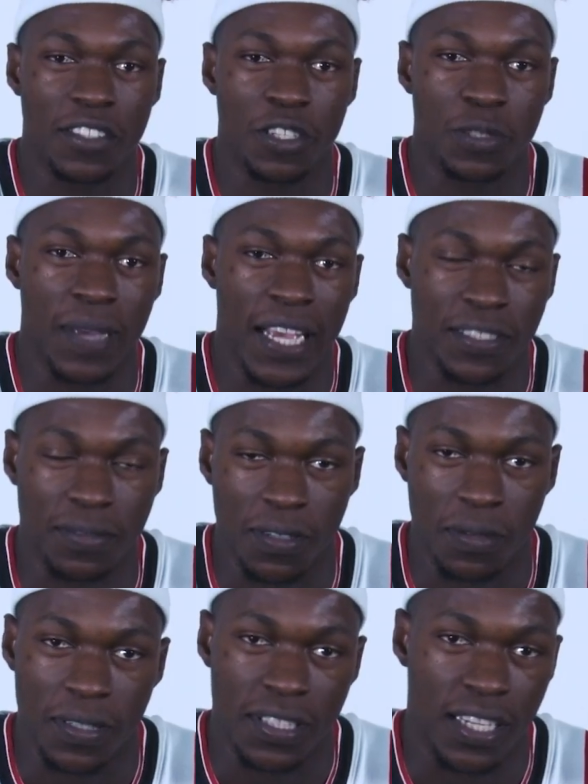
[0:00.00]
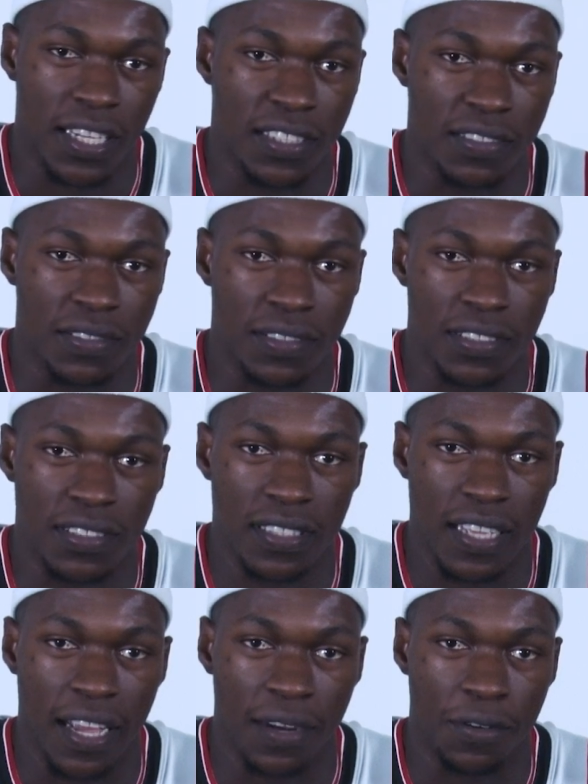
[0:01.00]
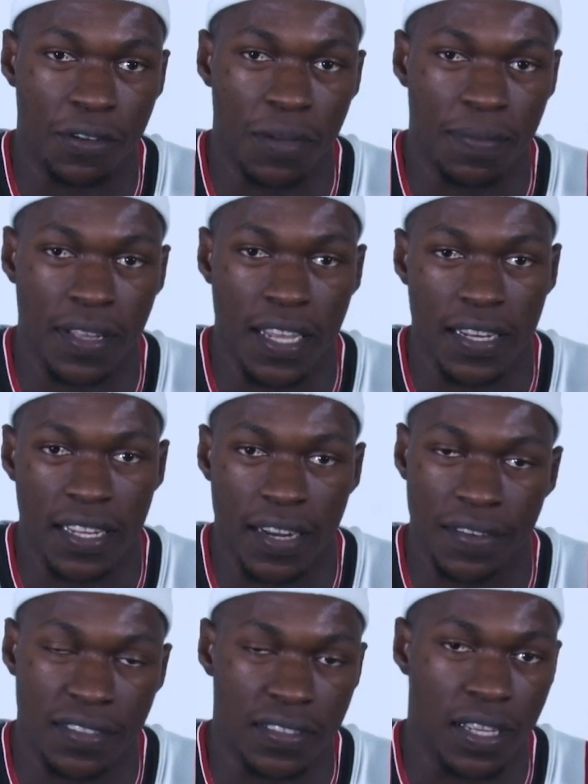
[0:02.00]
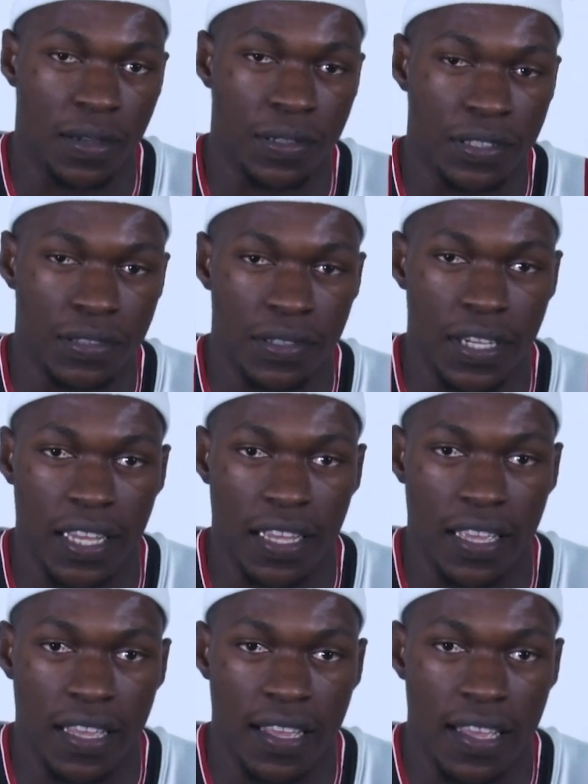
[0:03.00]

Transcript: chose basketball because I grew up playing it ever since I was 3,